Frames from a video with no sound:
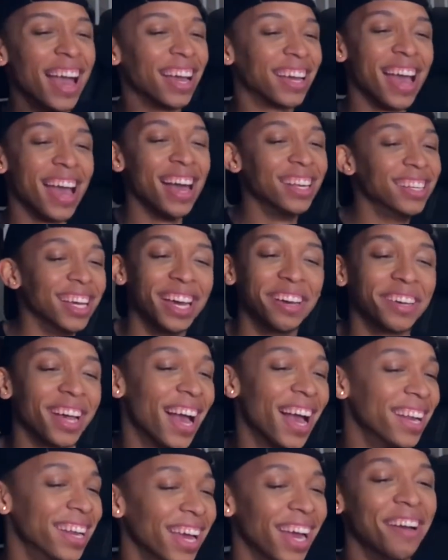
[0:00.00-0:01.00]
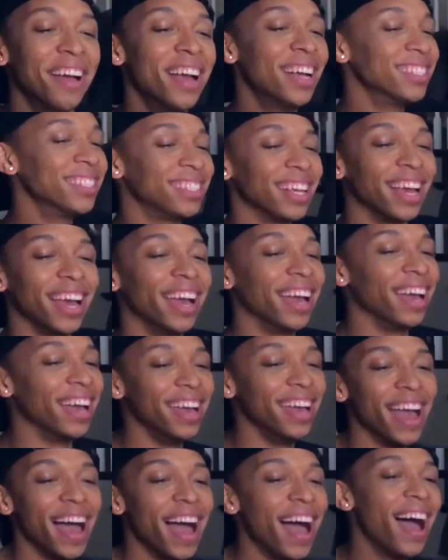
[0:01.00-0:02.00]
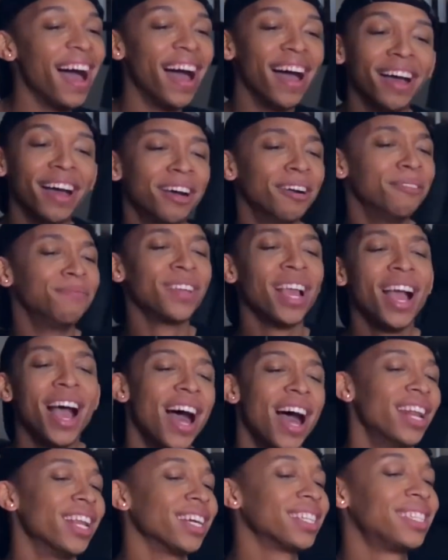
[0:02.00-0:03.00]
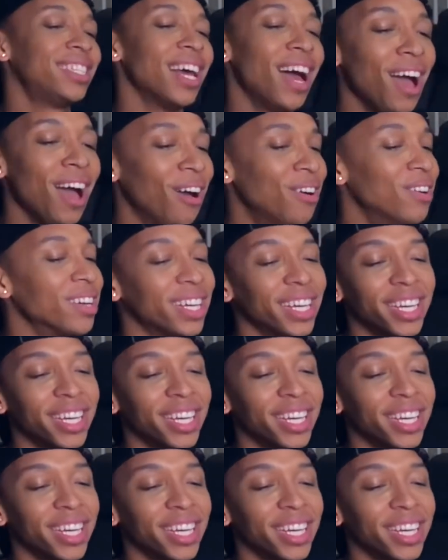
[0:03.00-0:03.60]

Goddamn, goddamn. Say ya. Looks so